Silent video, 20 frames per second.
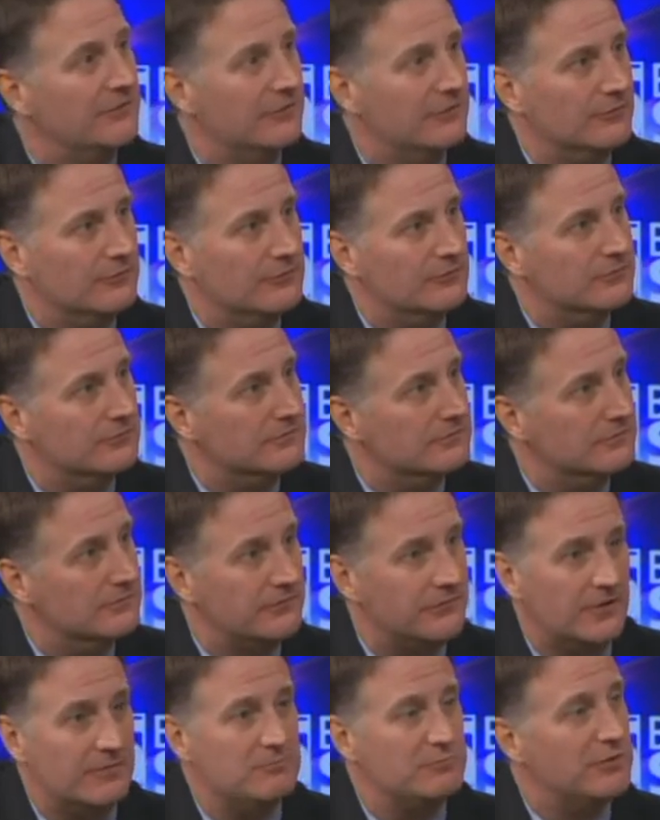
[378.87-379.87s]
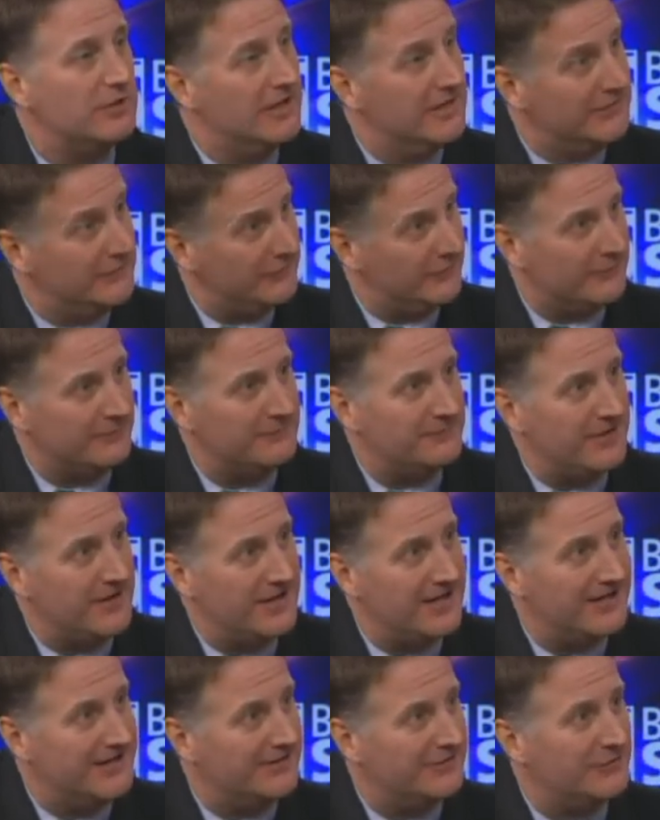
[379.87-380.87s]
to some place to
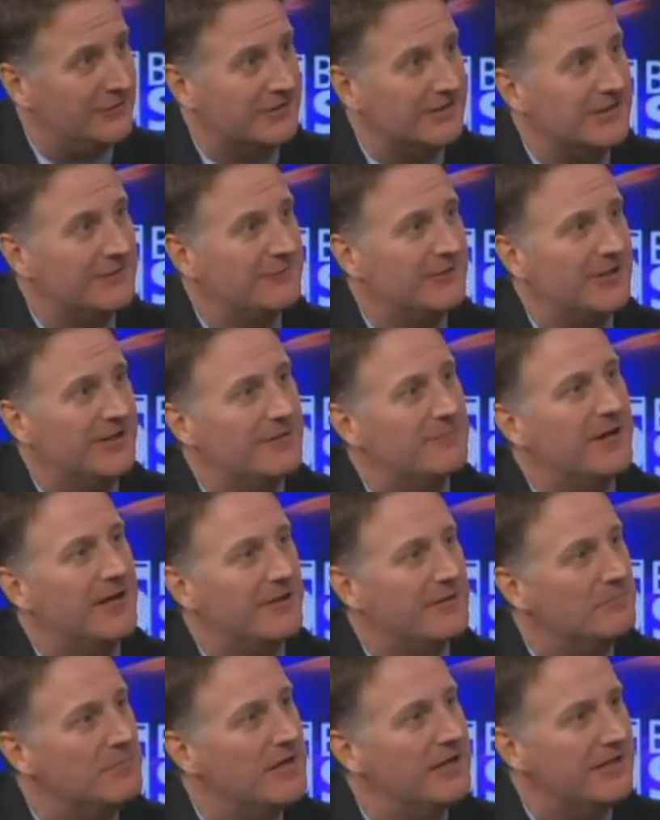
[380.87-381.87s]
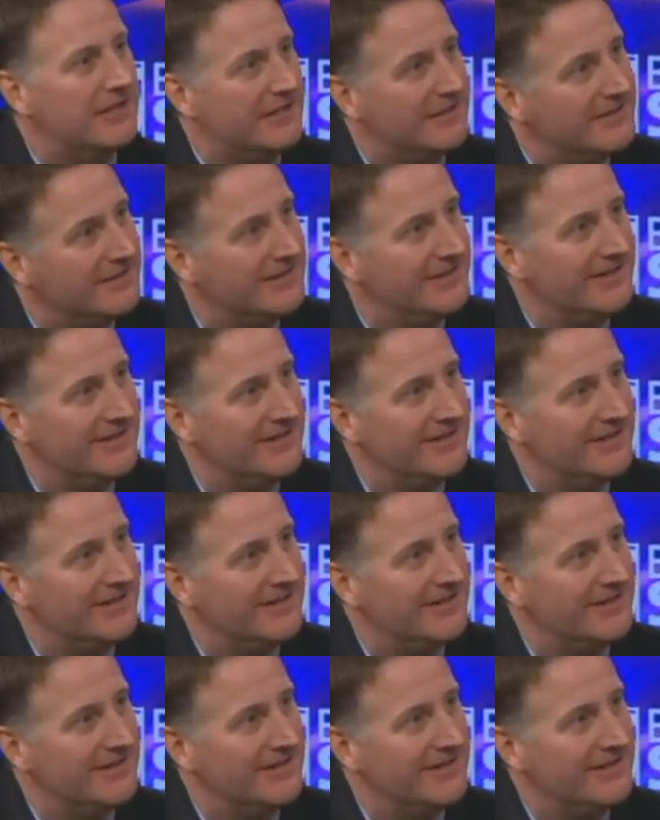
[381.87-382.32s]
find a significant amount of money